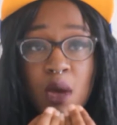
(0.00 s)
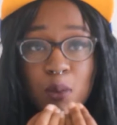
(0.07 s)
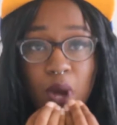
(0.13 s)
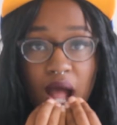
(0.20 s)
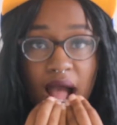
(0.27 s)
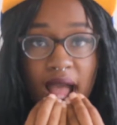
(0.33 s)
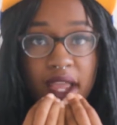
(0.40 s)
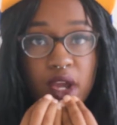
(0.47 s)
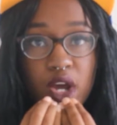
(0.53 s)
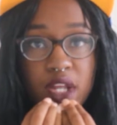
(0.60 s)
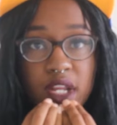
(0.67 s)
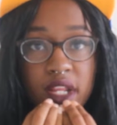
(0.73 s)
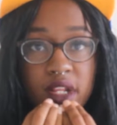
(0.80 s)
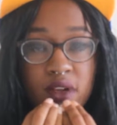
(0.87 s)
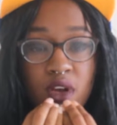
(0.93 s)
but I
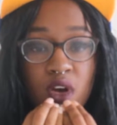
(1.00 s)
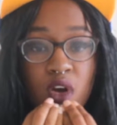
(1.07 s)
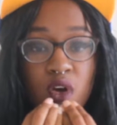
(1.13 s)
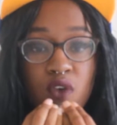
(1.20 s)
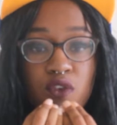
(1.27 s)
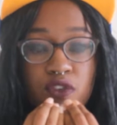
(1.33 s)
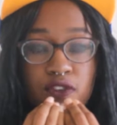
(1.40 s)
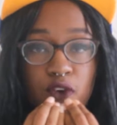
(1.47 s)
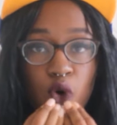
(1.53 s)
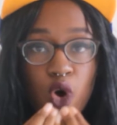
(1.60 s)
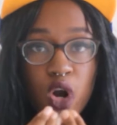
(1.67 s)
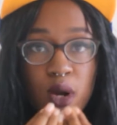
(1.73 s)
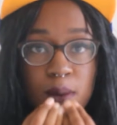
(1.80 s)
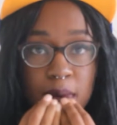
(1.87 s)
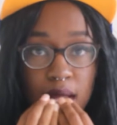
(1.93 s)
couldn't
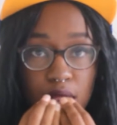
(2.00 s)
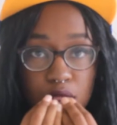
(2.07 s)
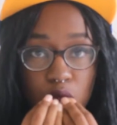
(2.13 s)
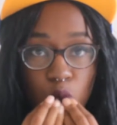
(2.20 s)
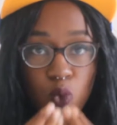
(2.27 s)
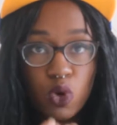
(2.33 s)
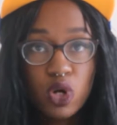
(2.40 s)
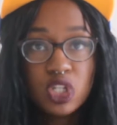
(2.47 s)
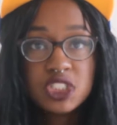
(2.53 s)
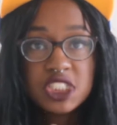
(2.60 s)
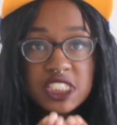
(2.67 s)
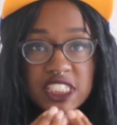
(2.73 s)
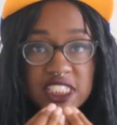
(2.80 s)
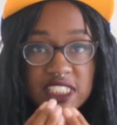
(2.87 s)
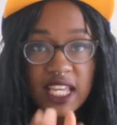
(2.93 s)
form the
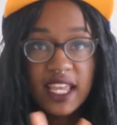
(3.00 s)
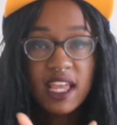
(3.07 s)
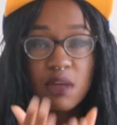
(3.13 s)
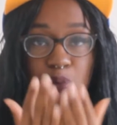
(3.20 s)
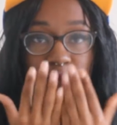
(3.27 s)
words to say it